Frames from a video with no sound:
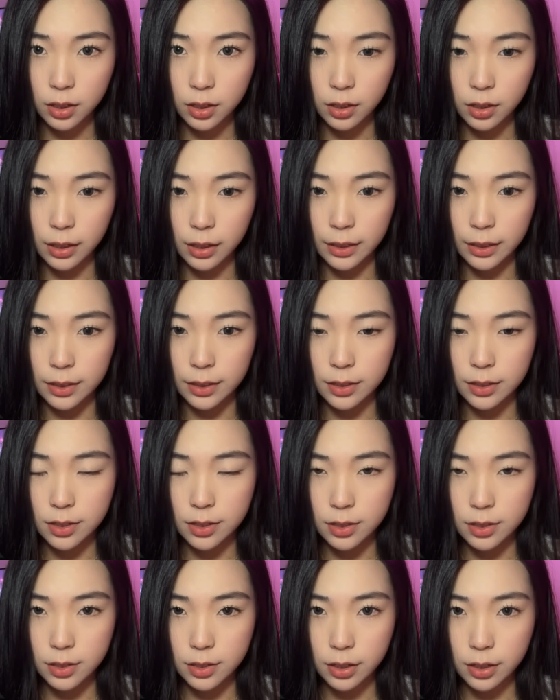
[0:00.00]
Like
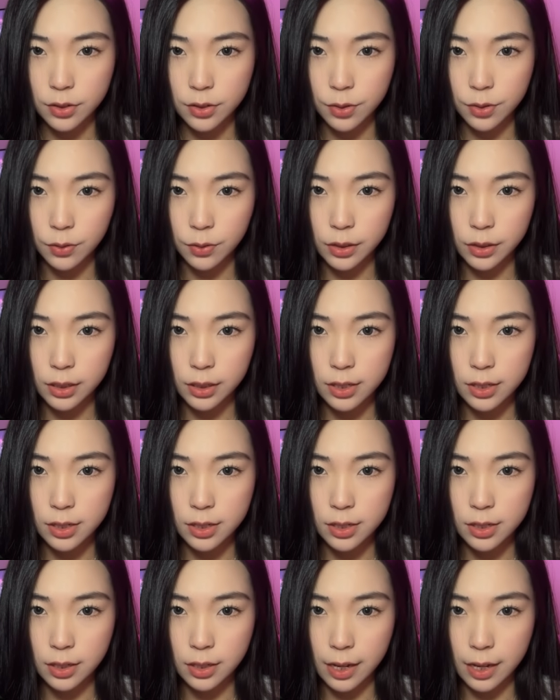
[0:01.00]
this. It's only a
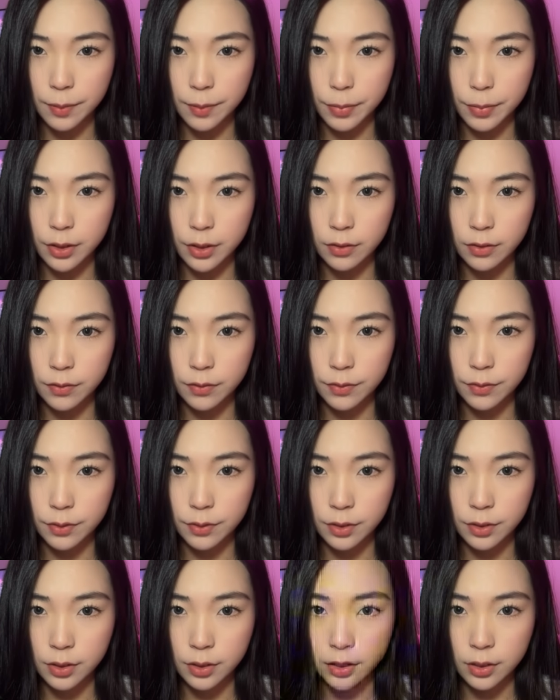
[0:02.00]
slight bit of
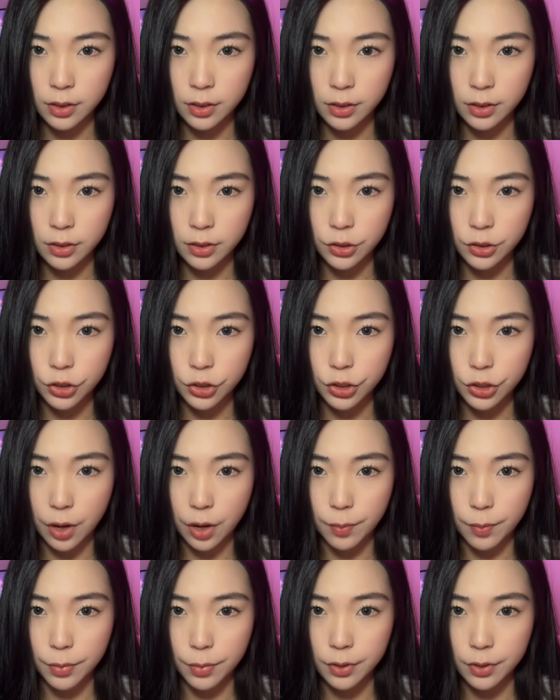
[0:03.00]

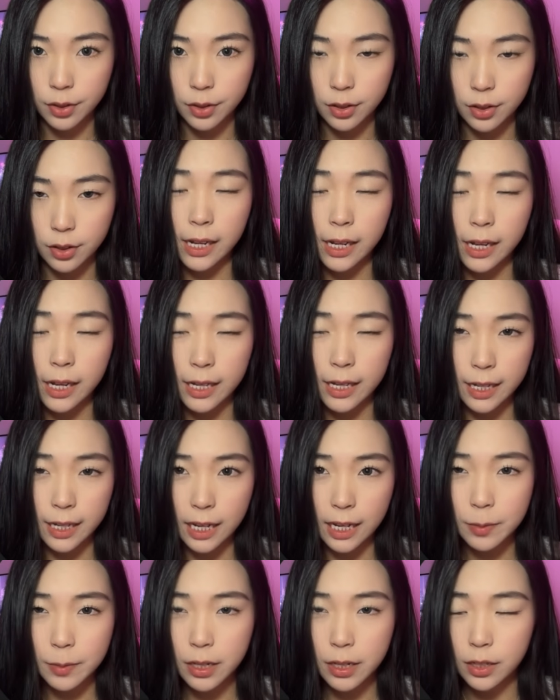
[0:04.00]
jump. And in
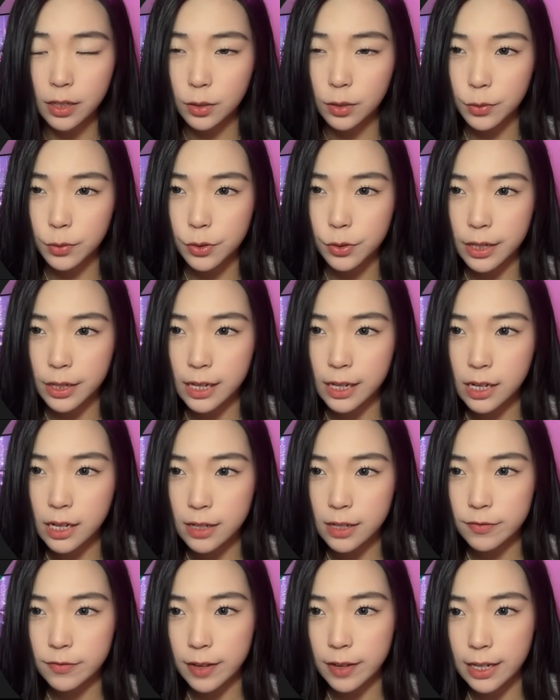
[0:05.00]
CapCut, the most handy
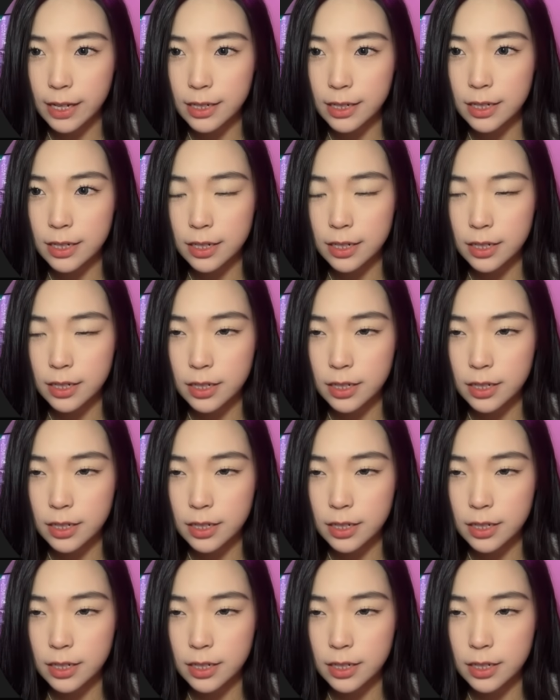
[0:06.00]
effect is